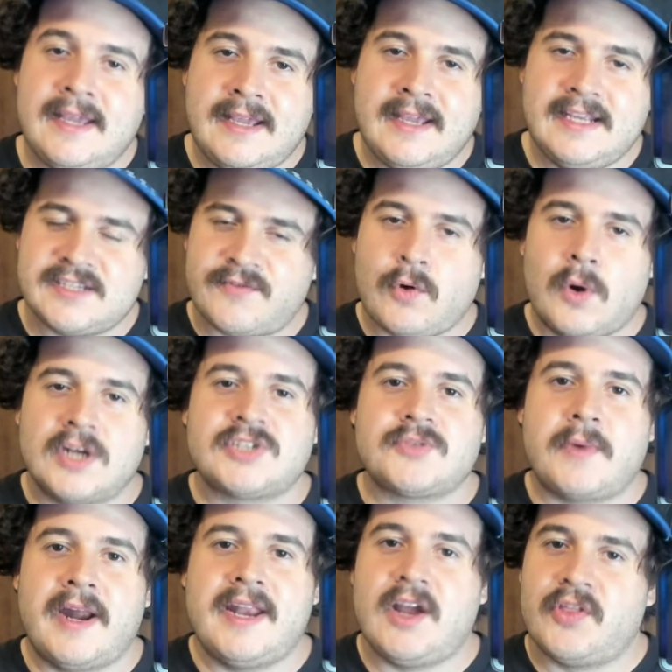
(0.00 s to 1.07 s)
He's, of course,
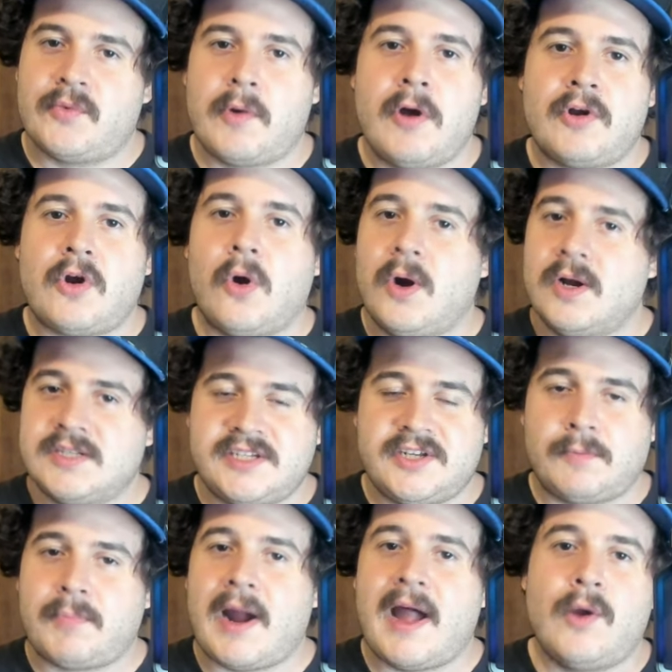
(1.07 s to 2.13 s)
ready on the road courses.
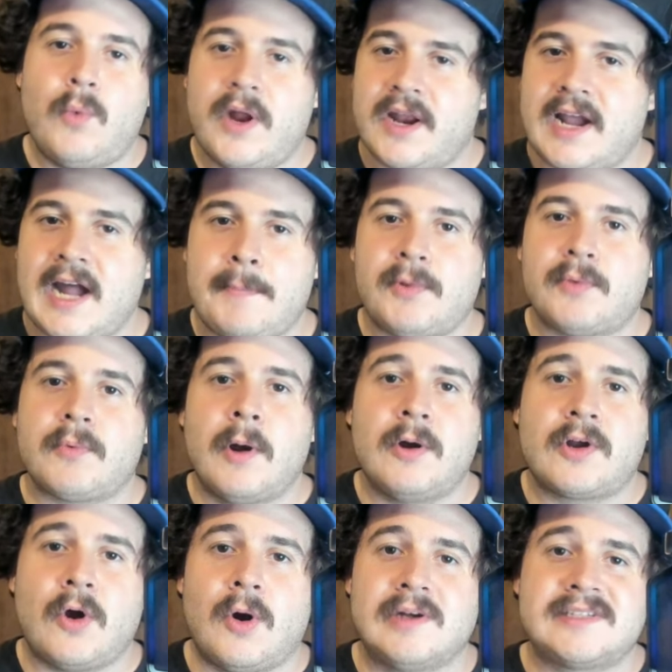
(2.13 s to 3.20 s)
He'll probably win a couple
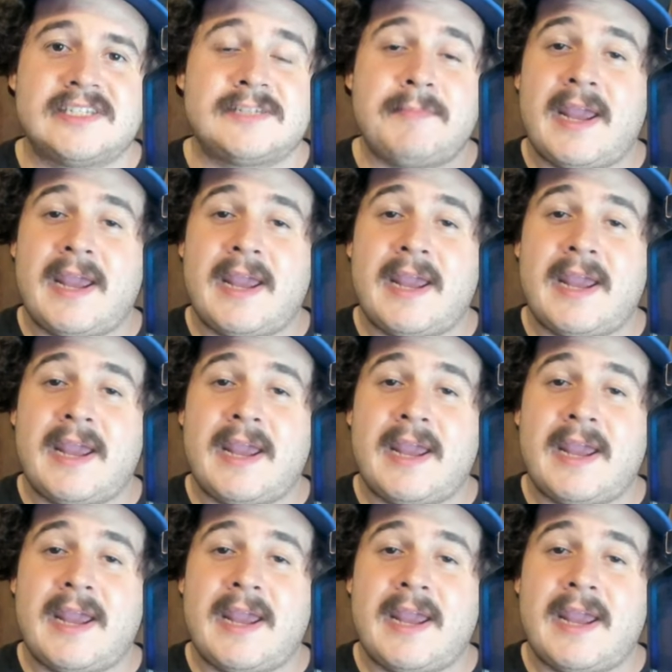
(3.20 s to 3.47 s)
road courses,